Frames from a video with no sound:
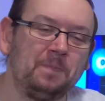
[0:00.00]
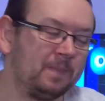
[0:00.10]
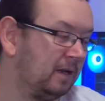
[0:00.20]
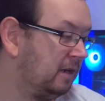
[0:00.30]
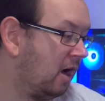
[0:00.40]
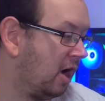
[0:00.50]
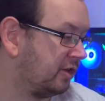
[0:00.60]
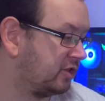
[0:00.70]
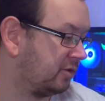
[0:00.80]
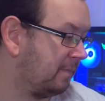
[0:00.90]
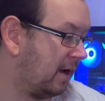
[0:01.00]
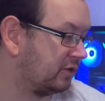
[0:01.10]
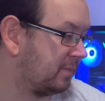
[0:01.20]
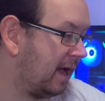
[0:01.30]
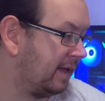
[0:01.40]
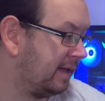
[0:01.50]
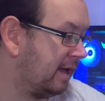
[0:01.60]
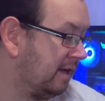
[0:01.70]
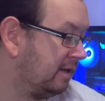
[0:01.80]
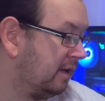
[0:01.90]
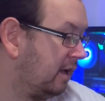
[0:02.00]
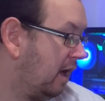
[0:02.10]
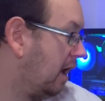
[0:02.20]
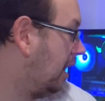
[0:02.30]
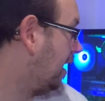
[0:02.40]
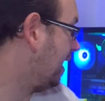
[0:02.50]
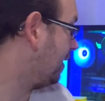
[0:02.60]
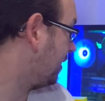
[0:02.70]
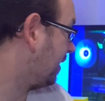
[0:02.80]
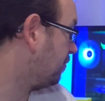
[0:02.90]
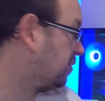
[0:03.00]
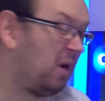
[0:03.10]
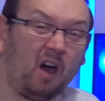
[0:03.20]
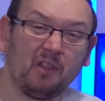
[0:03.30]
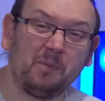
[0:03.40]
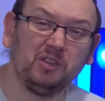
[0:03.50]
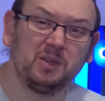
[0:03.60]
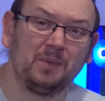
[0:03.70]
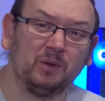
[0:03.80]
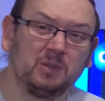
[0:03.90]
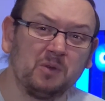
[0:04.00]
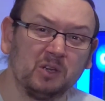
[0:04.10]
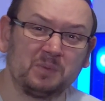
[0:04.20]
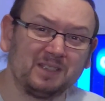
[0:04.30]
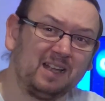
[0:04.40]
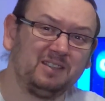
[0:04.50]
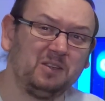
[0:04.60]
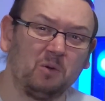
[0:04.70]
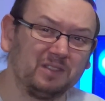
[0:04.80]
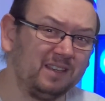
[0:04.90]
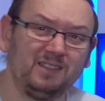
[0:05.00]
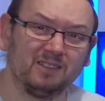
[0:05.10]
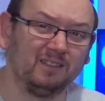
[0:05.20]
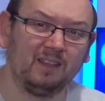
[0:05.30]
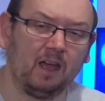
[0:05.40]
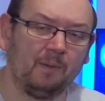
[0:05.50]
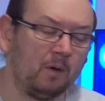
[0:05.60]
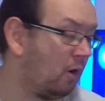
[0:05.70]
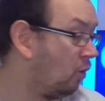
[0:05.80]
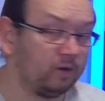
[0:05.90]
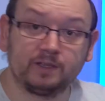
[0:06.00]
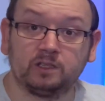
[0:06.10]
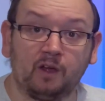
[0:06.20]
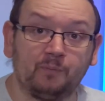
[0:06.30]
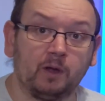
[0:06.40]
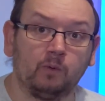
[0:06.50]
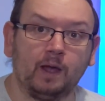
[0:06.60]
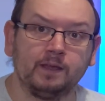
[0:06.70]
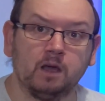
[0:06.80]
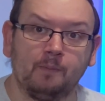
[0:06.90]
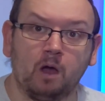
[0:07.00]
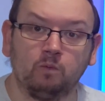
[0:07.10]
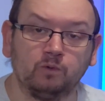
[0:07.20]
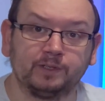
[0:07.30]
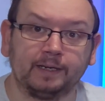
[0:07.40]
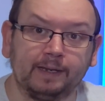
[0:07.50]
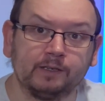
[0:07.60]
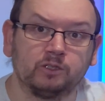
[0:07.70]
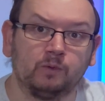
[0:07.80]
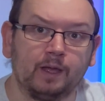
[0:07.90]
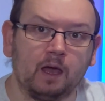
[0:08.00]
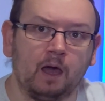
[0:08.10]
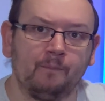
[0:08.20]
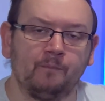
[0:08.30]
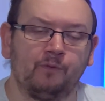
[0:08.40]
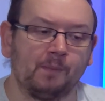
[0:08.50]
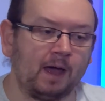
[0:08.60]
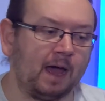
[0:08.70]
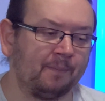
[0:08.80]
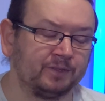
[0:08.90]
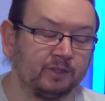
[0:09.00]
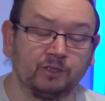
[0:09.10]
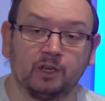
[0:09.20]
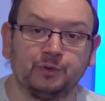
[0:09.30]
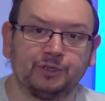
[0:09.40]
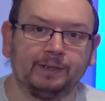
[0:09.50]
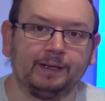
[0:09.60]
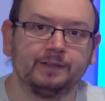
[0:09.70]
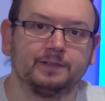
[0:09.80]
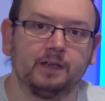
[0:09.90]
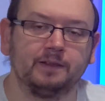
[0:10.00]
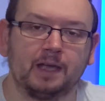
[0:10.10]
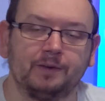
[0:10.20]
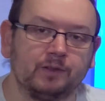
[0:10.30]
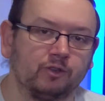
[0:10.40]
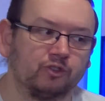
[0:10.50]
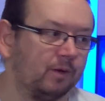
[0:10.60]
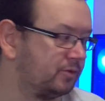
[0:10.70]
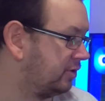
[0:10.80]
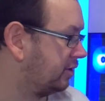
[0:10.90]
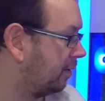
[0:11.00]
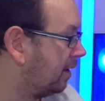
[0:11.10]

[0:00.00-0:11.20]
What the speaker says: large mouse mat here. It was part of the budget build, to be honest, but it's actually quite decent. All of this stuff, by the way, I will stick links to it from our Amazon associate links down in the description. So